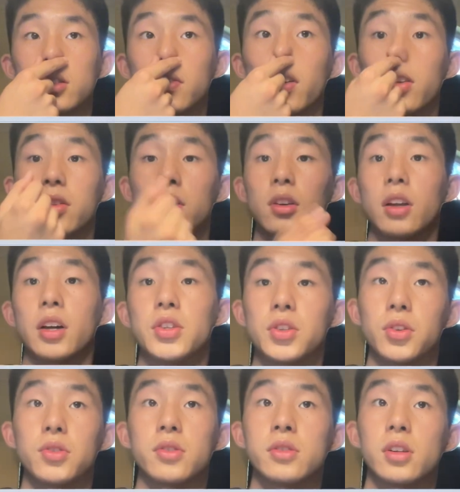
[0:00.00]
volunteered at
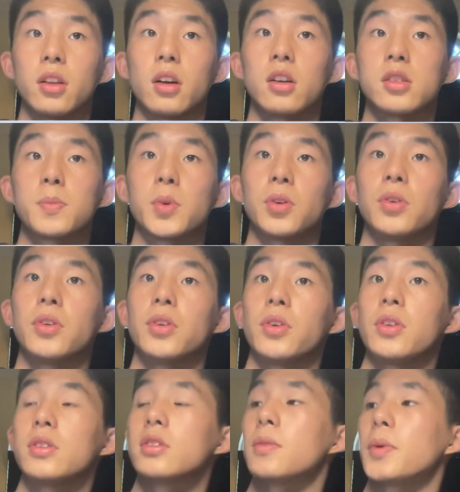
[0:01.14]
Children's Health Hospital during the
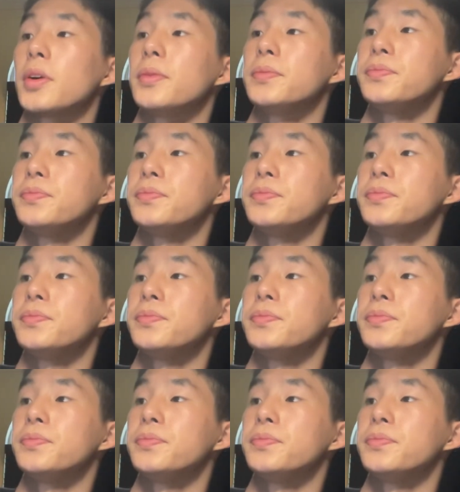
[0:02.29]
summer.